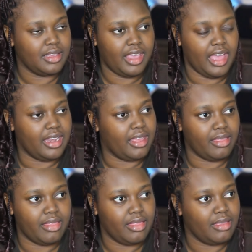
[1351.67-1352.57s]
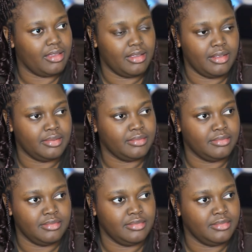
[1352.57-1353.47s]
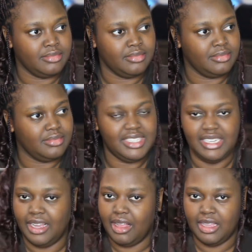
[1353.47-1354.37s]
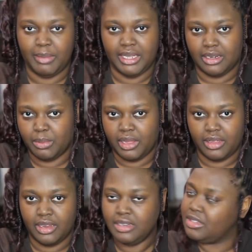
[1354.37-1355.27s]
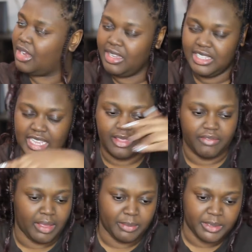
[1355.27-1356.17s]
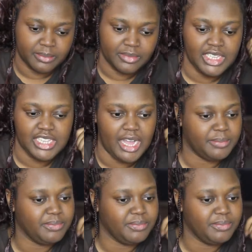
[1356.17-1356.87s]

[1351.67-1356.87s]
Kenneth. Didn't I call him my little brother? No, he's out of the family. He's out.